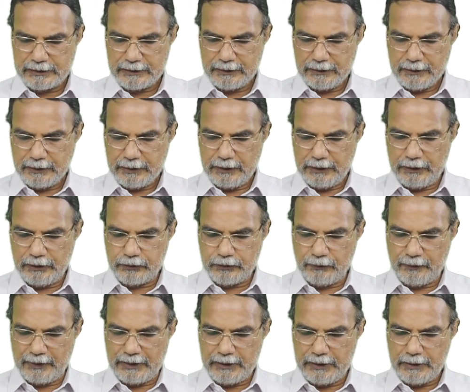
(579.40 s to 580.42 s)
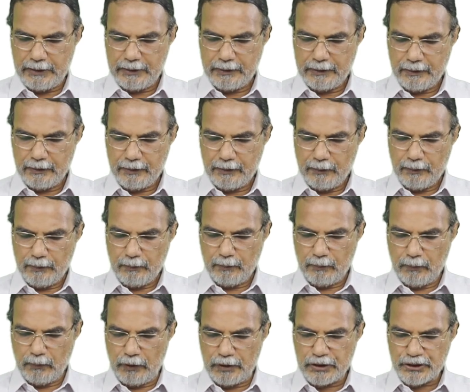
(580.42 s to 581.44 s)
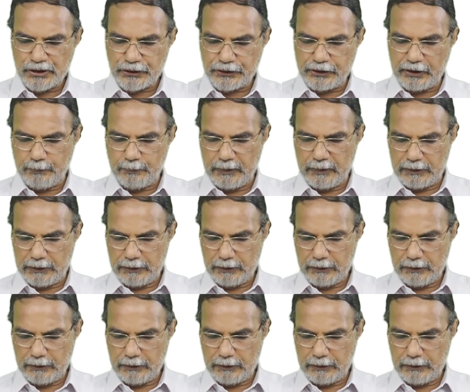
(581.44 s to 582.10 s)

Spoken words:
into a more stable